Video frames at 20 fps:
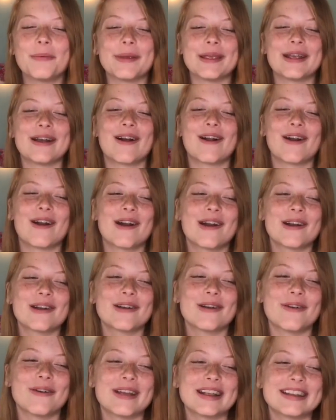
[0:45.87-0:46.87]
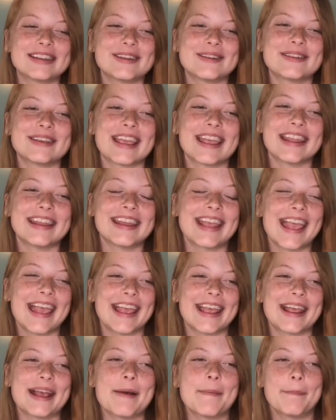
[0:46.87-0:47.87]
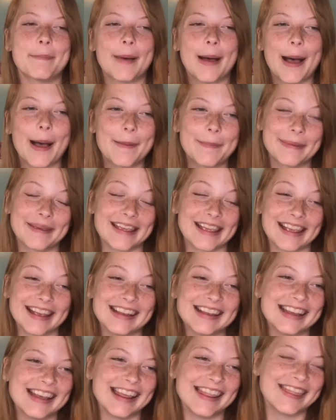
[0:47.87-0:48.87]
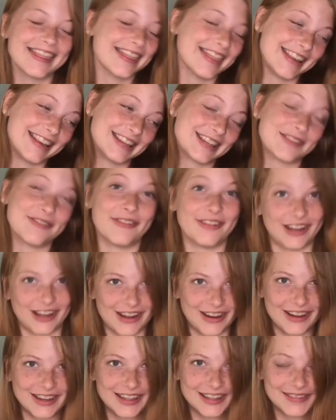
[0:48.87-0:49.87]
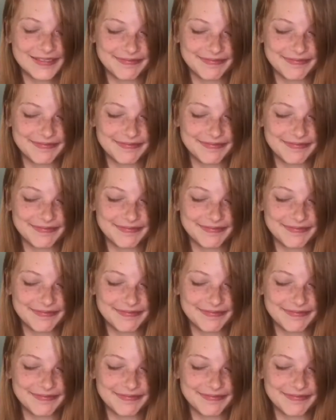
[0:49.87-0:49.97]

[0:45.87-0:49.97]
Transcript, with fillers: we are going to get a puppy in this vlog.